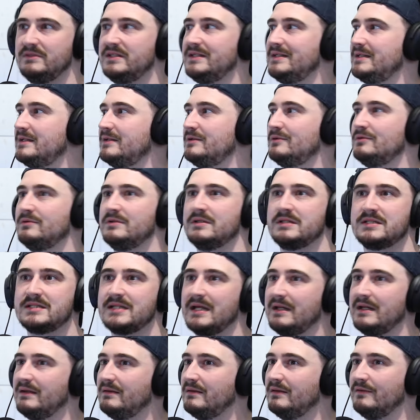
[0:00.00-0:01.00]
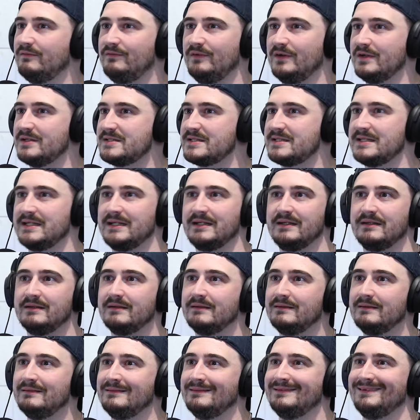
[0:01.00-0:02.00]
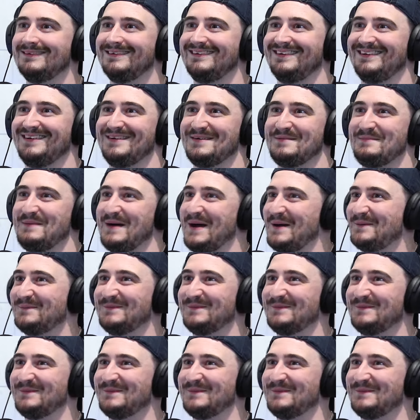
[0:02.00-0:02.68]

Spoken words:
Didn't understand the first thing about